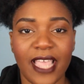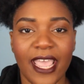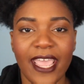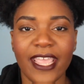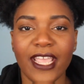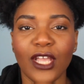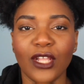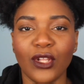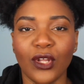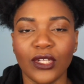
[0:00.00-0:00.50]

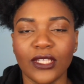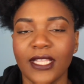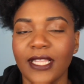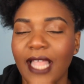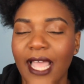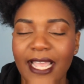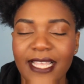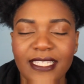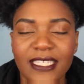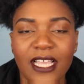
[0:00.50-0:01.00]
Staying along the
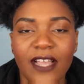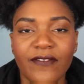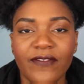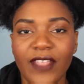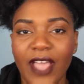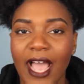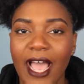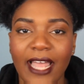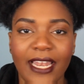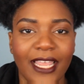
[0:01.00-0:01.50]
lines of
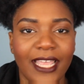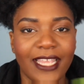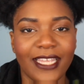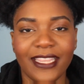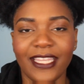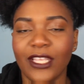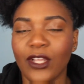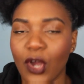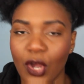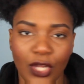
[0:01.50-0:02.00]
the highlight
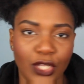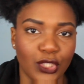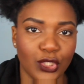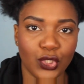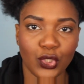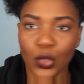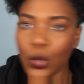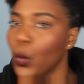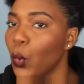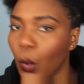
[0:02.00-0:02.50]
and the
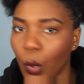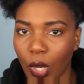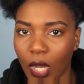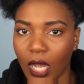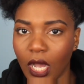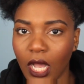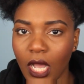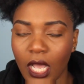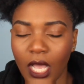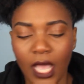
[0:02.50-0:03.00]

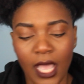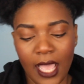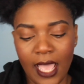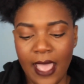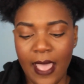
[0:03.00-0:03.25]
contour,